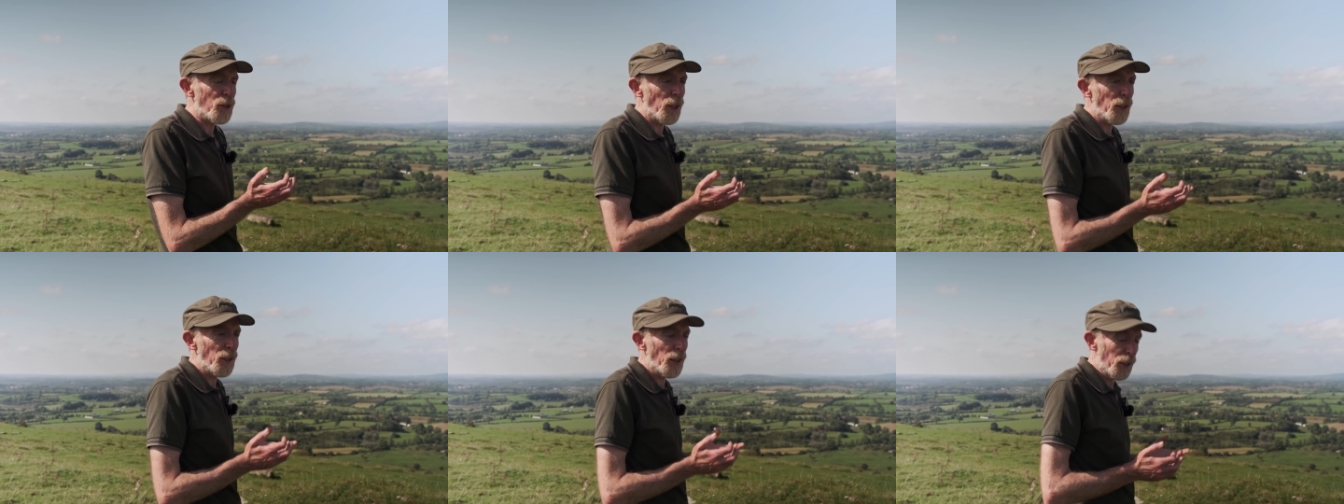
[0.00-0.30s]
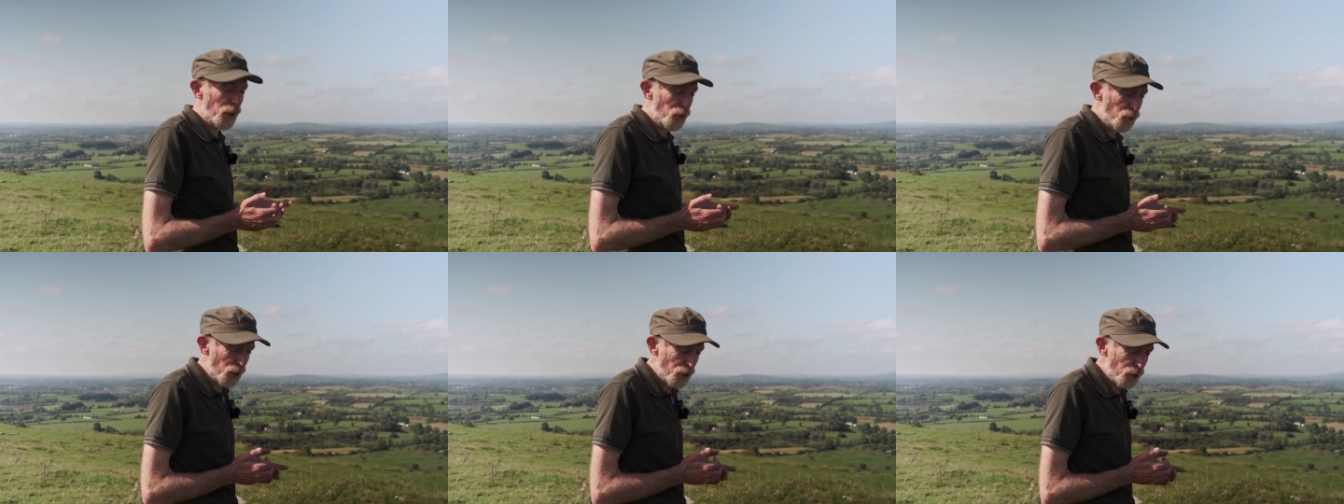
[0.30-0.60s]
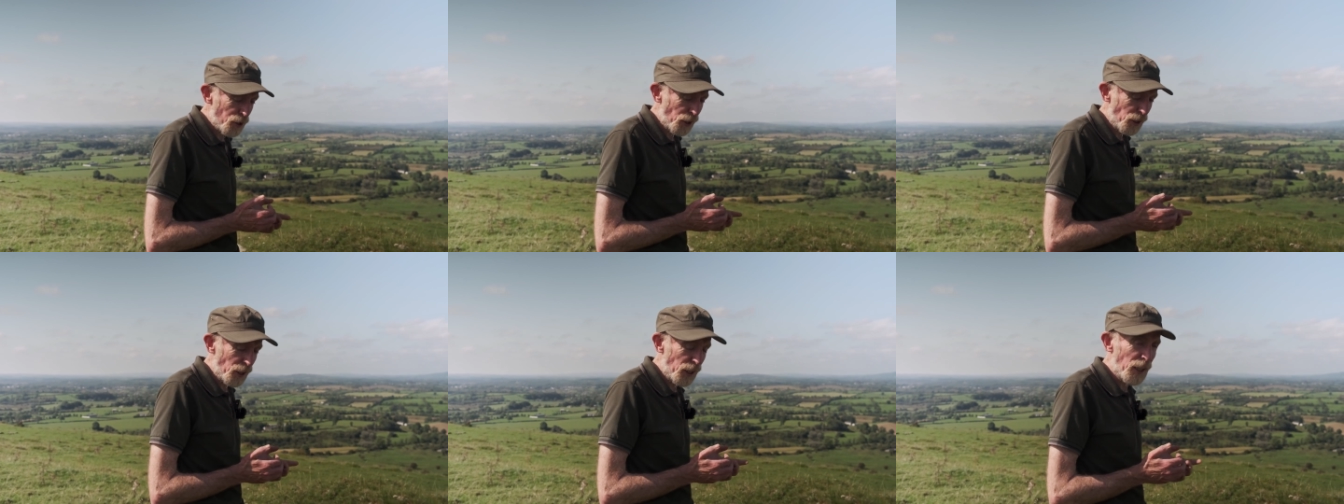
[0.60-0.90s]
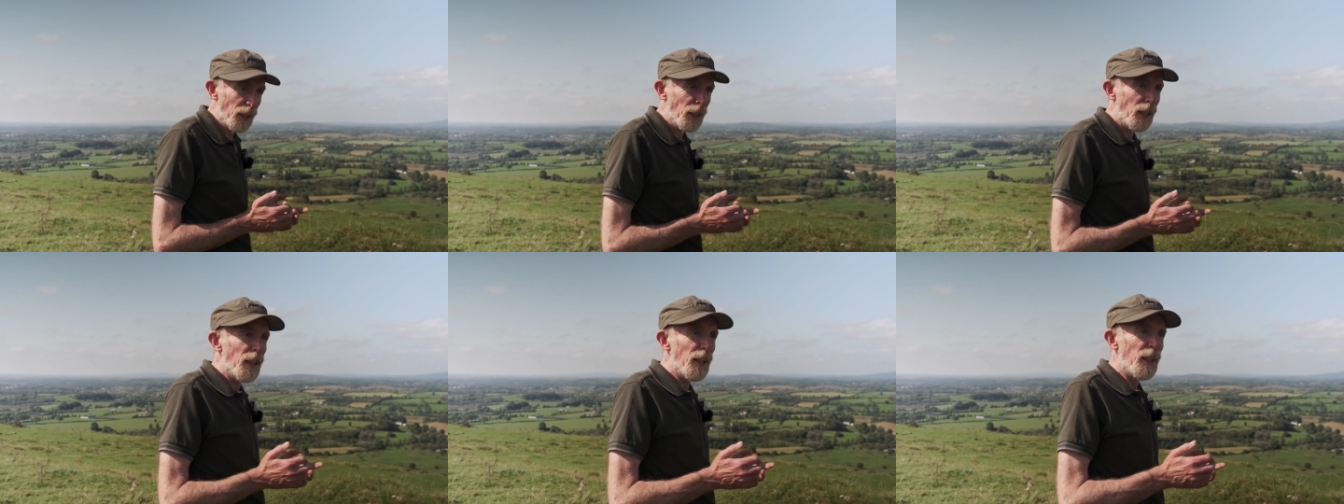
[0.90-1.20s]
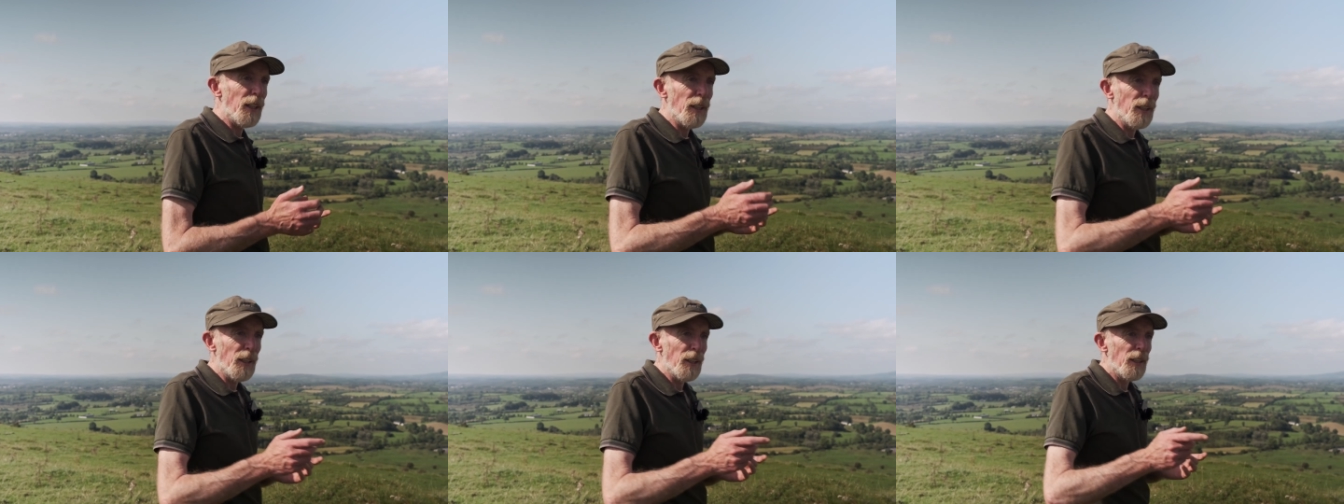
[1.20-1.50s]
And interestingly,
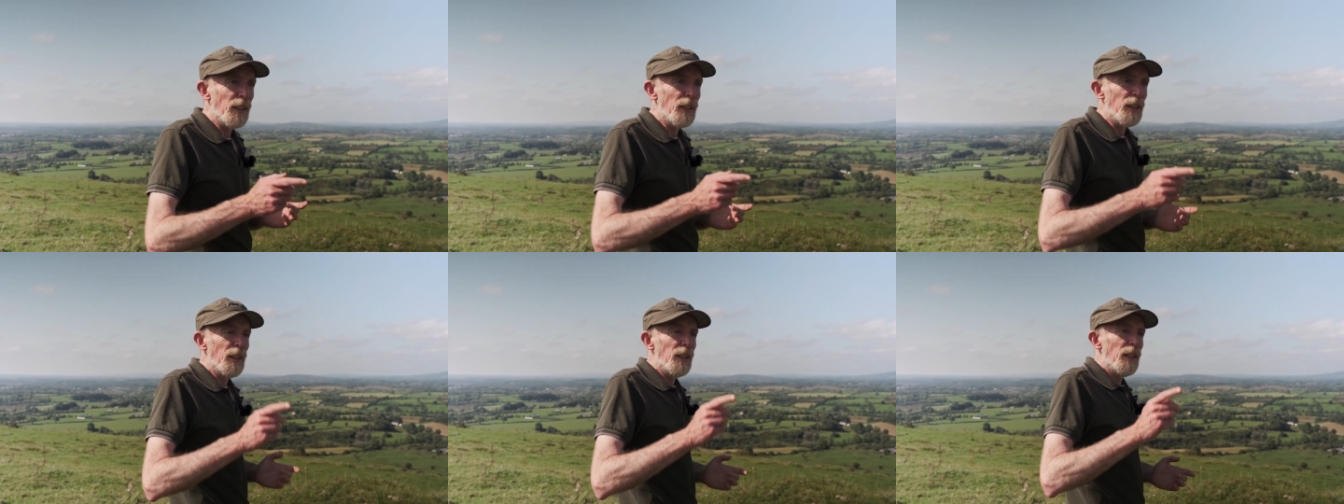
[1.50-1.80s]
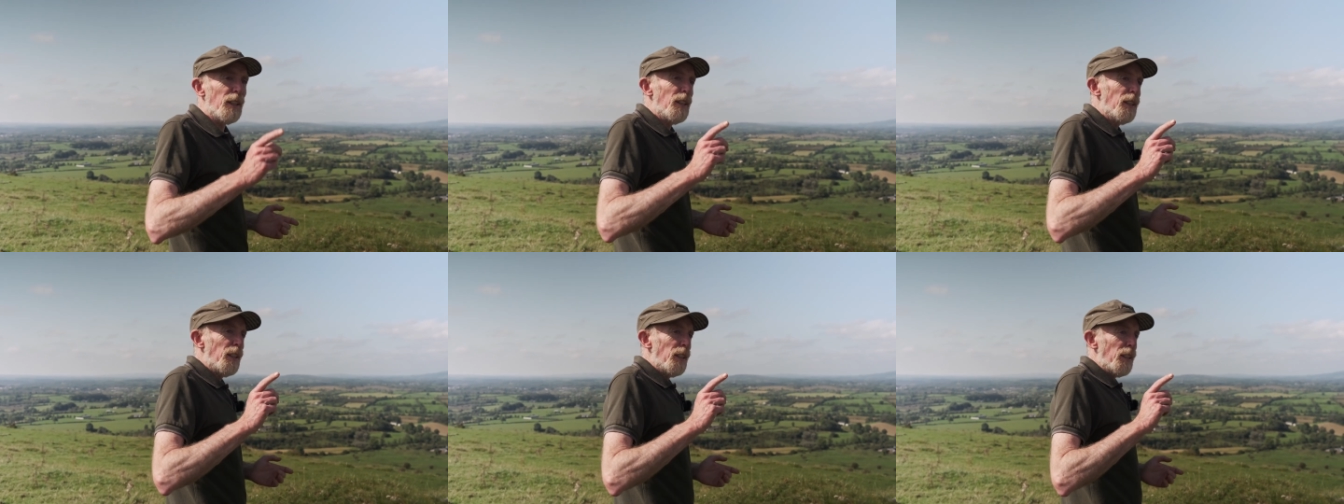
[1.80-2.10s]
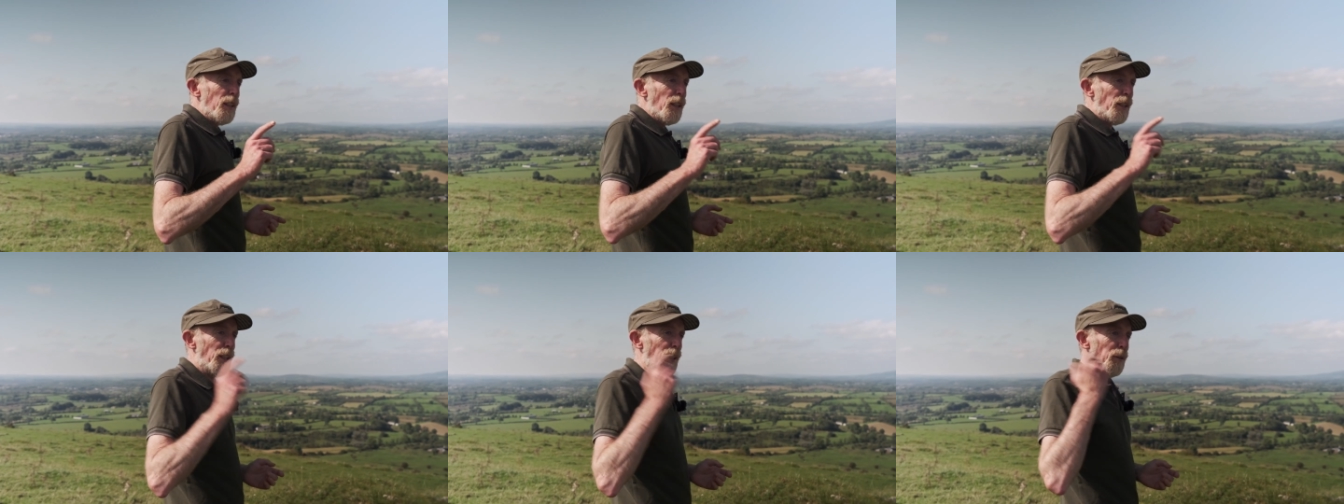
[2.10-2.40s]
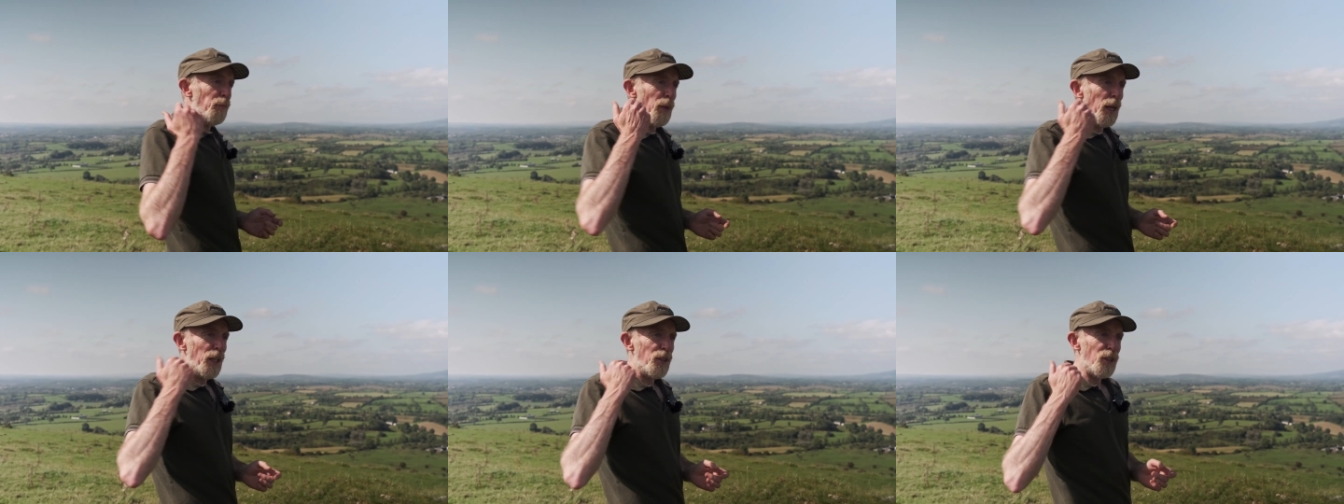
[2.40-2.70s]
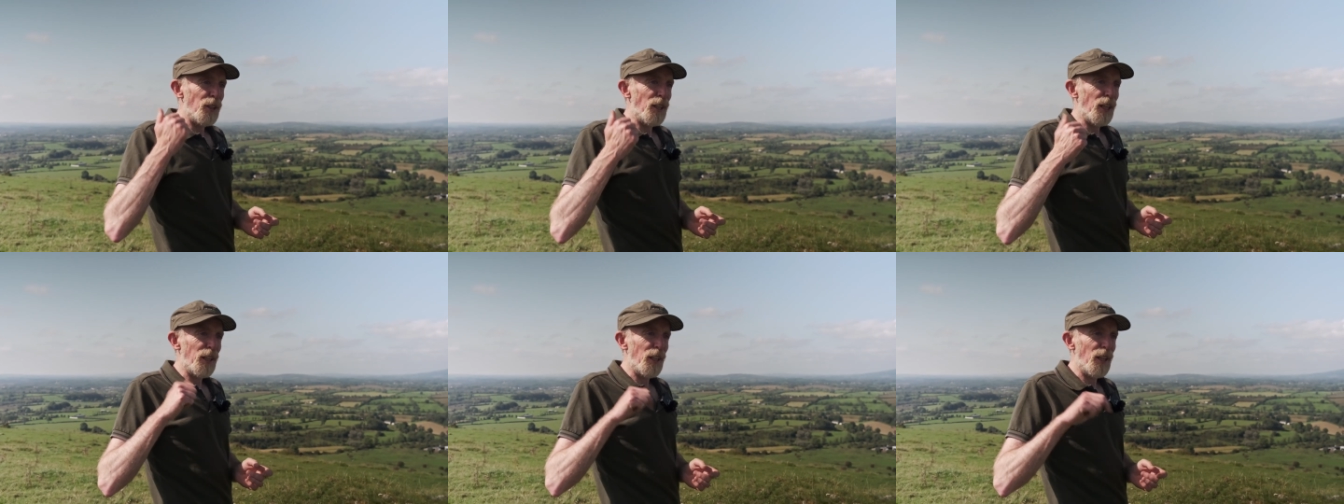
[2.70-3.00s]
I didn't
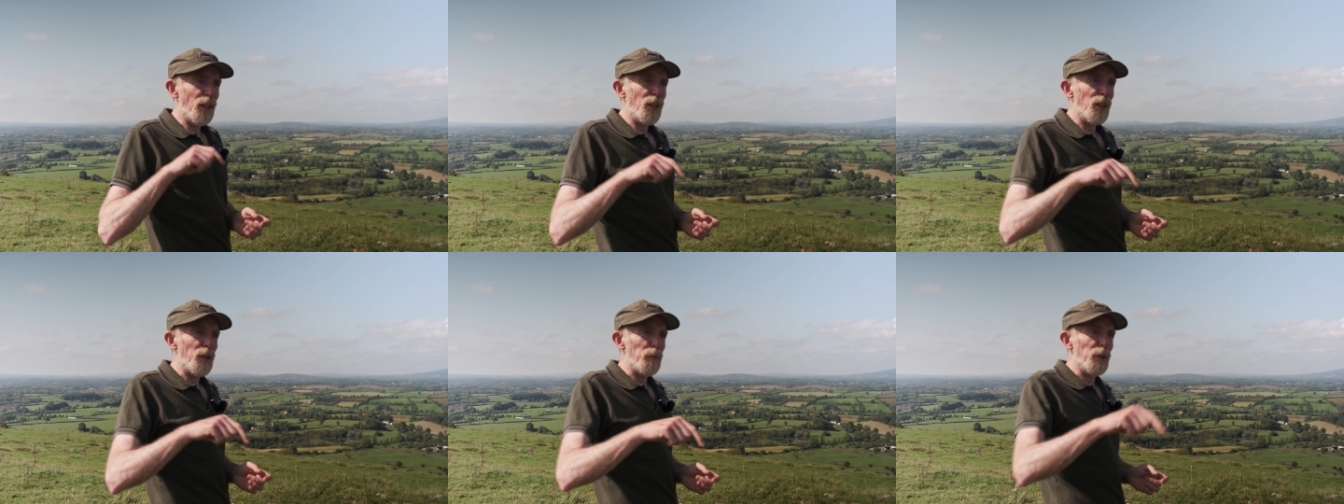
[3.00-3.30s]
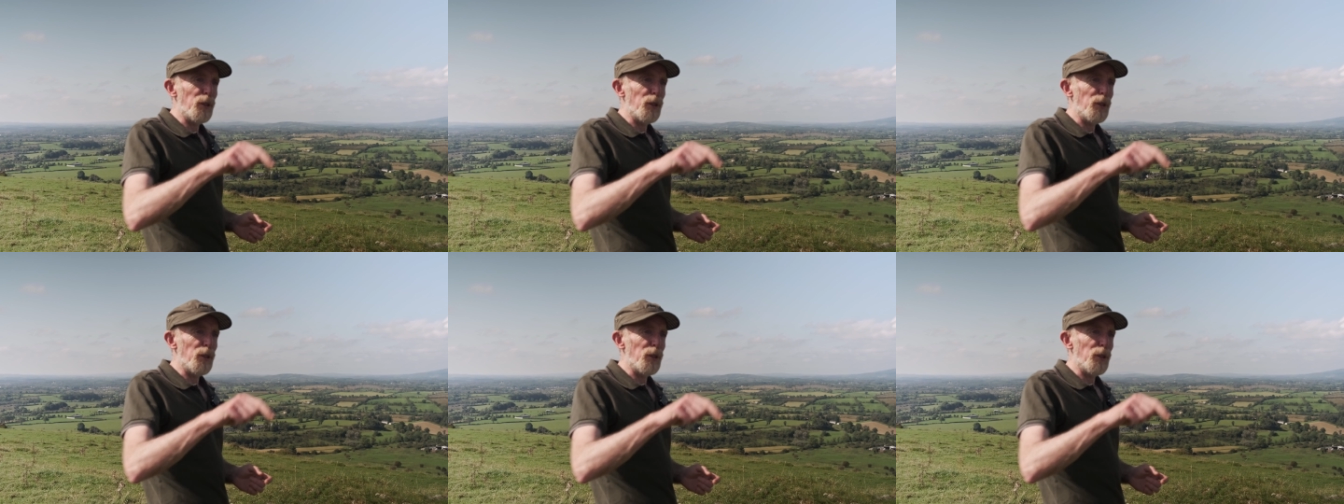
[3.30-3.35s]
mention that earlier,